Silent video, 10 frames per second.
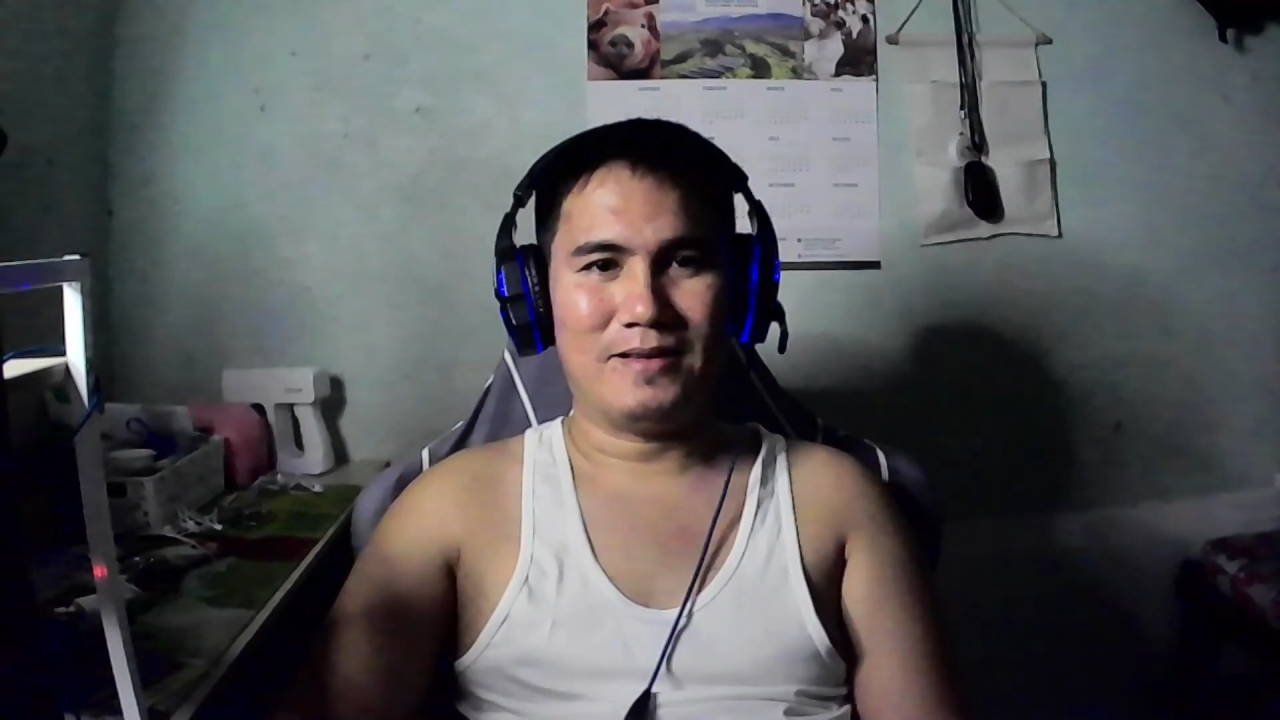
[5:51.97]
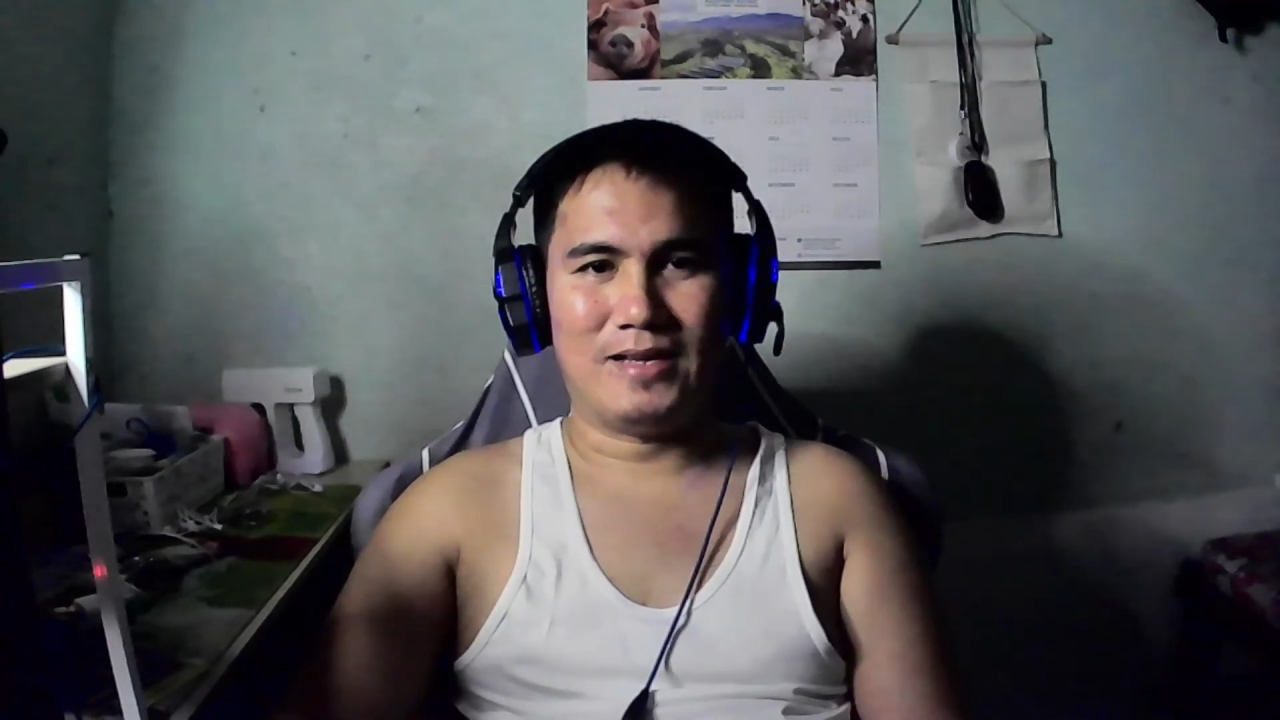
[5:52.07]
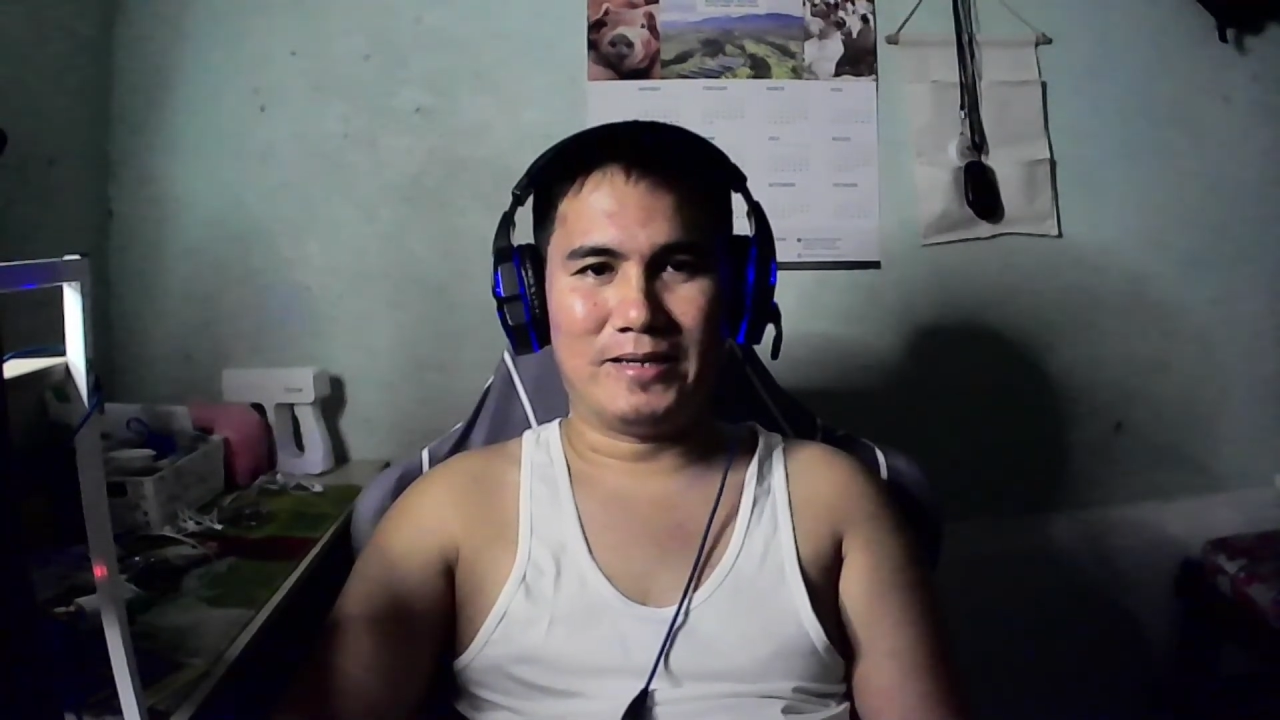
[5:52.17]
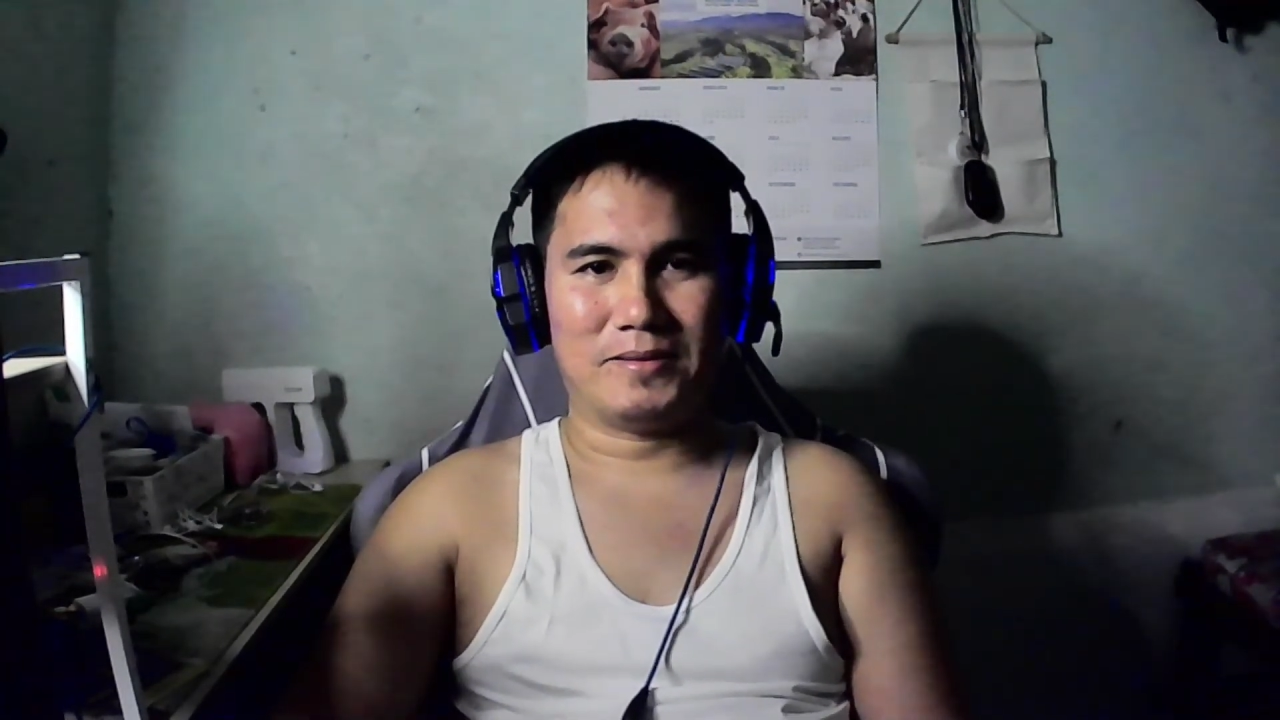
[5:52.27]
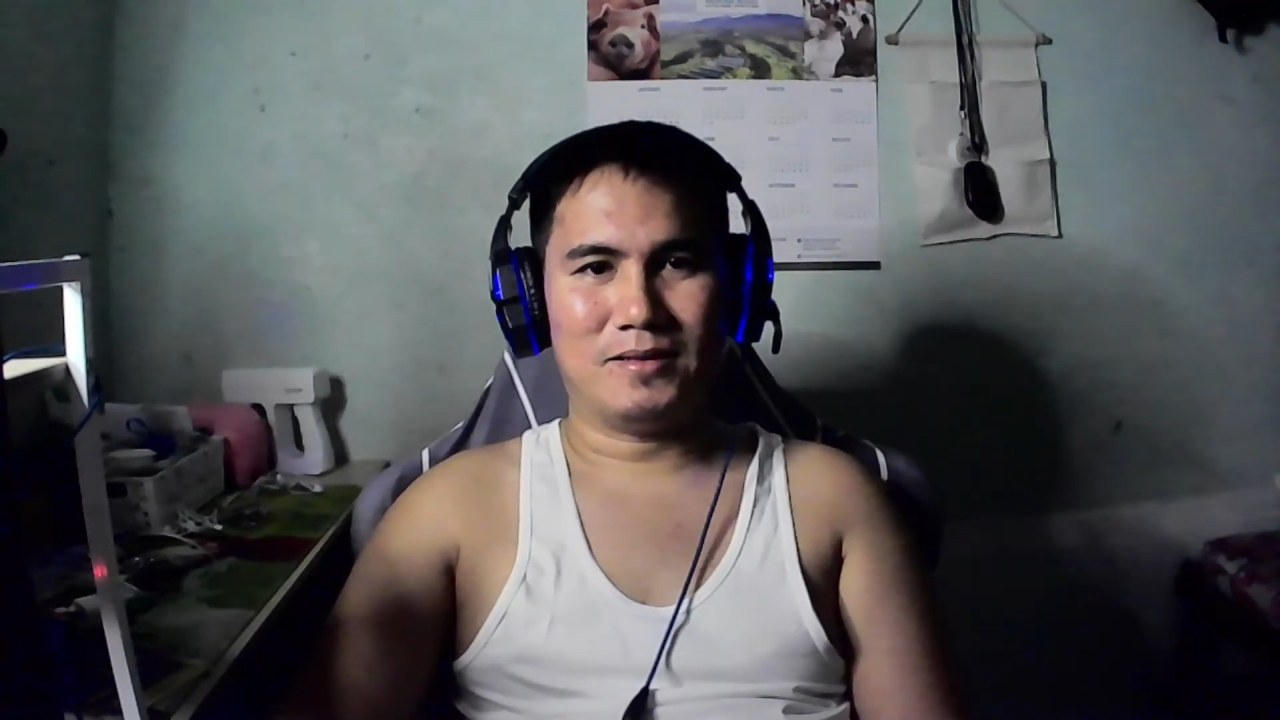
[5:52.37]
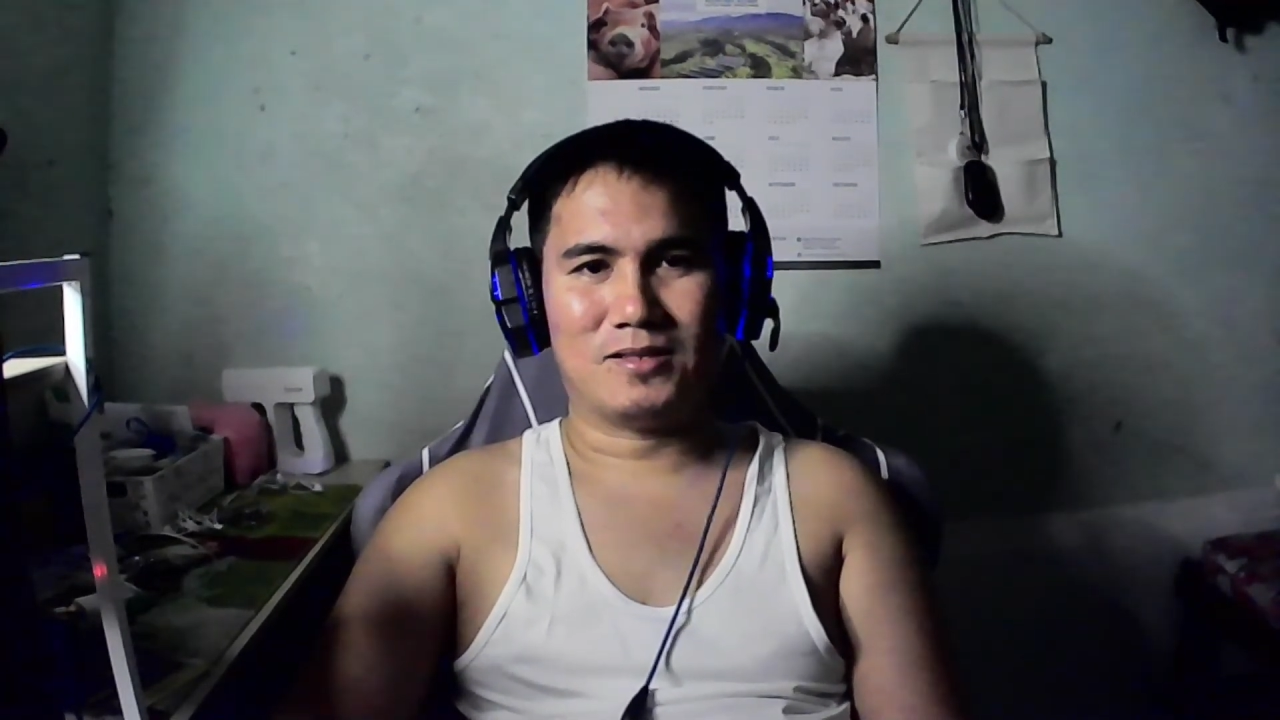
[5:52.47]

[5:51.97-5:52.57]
like